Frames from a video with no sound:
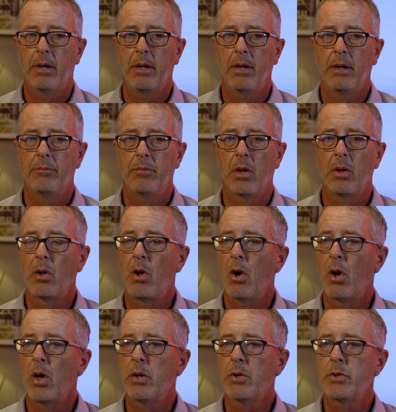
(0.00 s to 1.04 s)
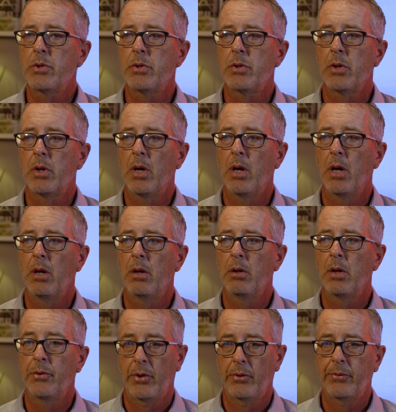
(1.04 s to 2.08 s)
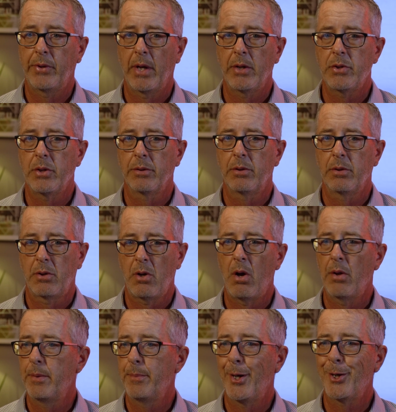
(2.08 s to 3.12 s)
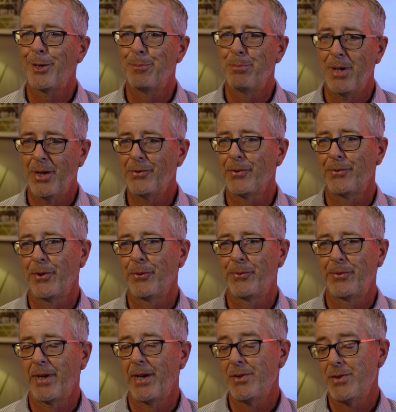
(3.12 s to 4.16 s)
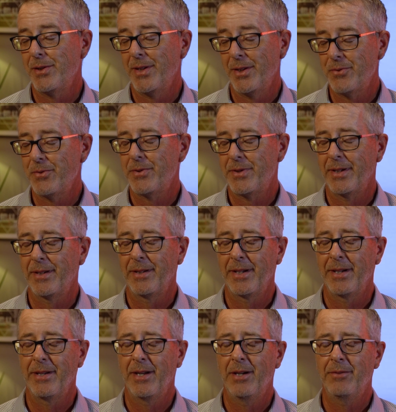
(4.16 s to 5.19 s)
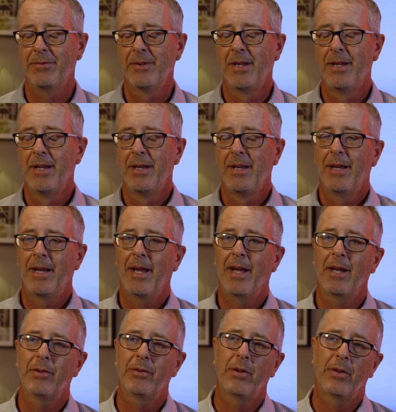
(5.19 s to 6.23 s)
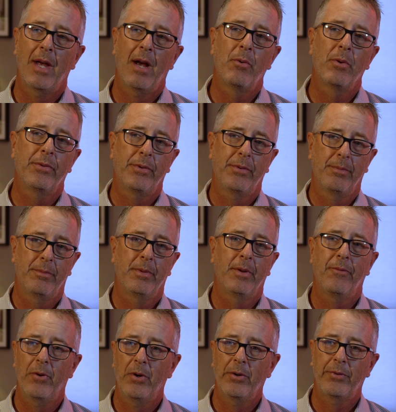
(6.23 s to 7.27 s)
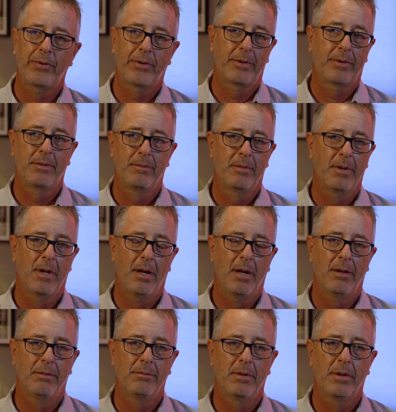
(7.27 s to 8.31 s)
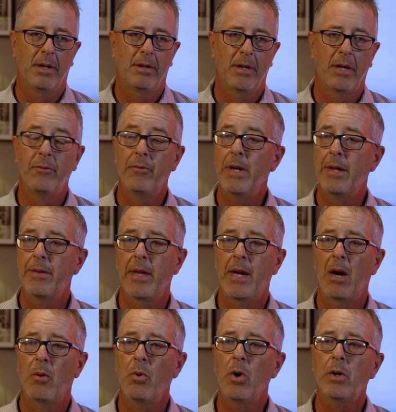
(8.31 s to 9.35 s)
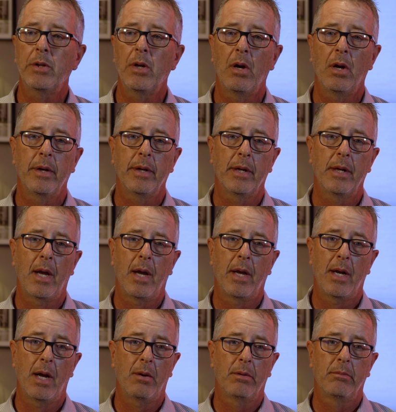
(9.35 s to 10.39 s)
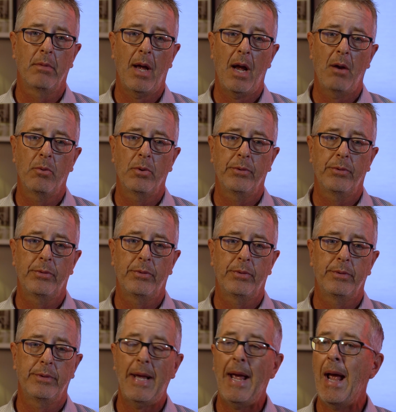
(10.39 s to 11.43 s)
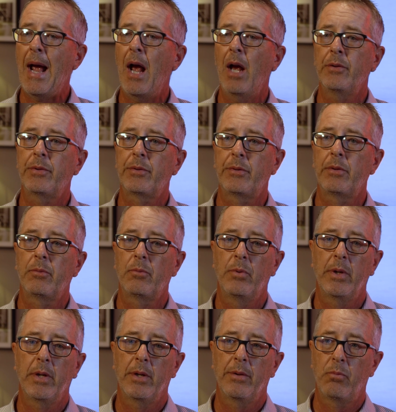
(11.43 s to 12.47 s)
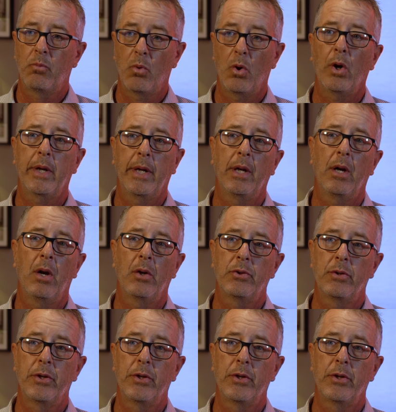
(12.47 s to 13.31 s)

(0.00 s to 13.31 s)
a large association called the American Bus Association, interestingly enough. And so that was the first event that I worked on, and I was tasked with working on